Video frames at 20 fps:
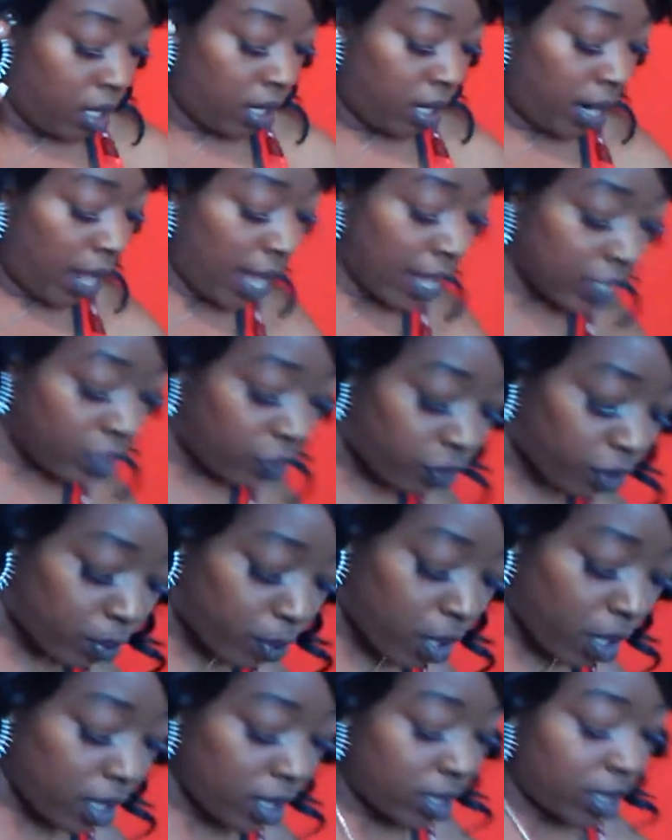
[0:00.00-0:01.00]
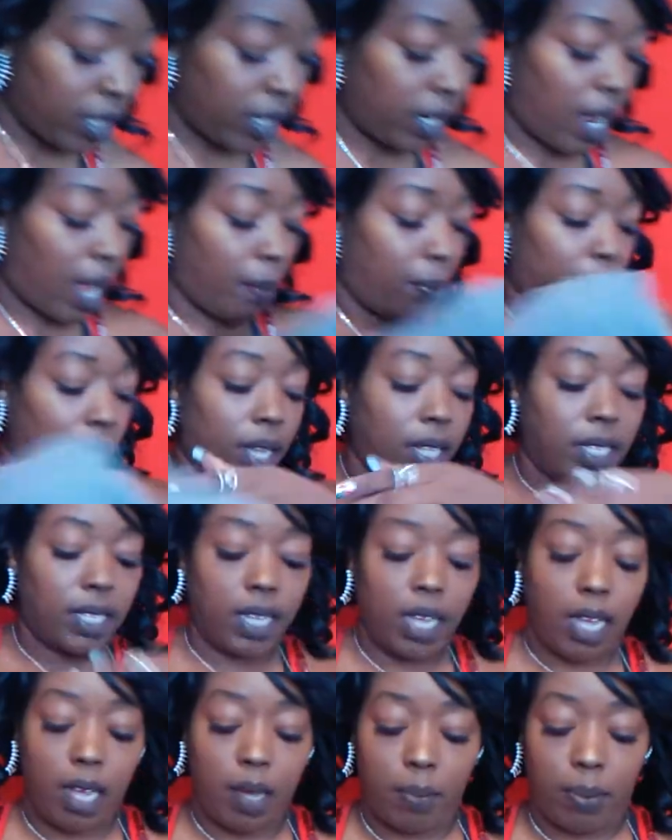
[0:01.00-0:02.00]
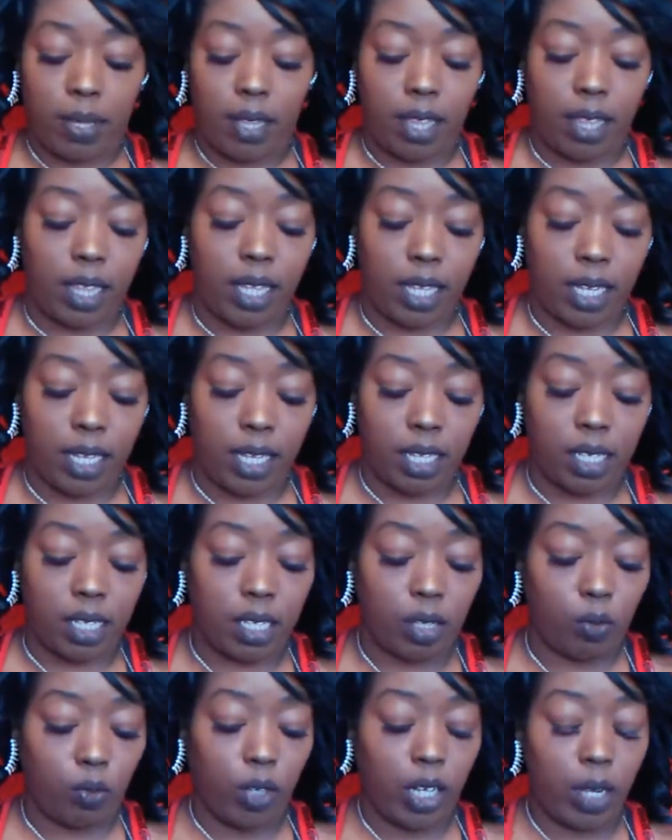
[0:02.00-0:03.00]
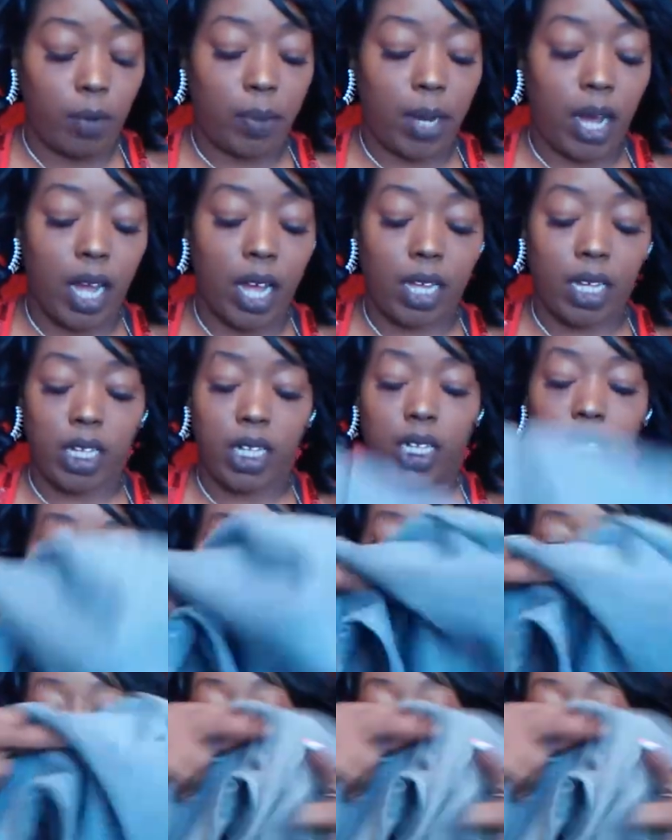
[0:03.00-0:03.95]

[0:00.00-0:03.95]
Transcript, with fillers: Next from Burlington, I picked up this Reebok hoodie